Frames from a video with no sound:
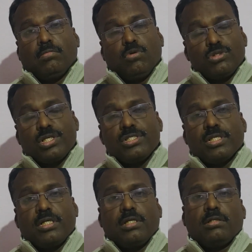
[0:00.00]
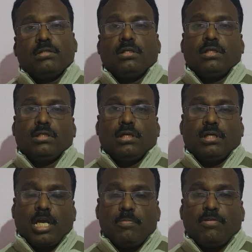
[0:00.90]
most recent
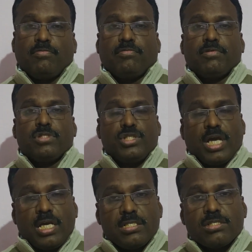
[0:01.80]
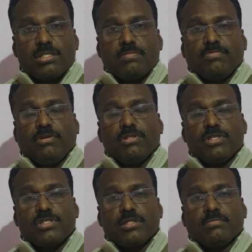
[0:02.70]
type of CI system, fuel
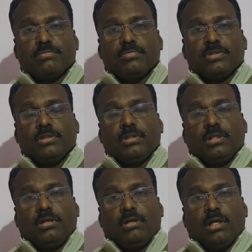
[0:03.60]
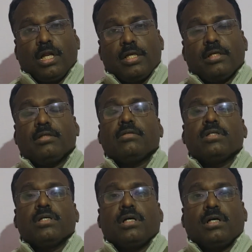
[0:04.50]
system, like
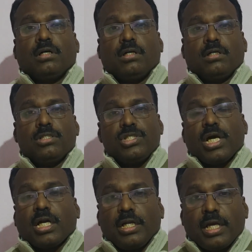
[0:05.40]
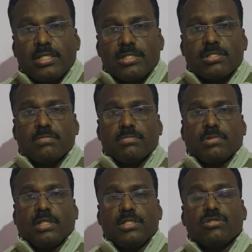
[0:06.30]
CRDI system,
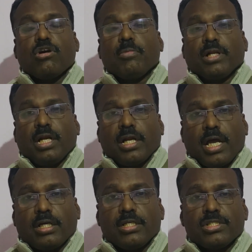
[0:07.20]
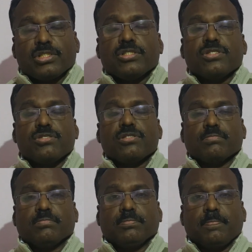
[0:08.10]
that is common rail direct injection system.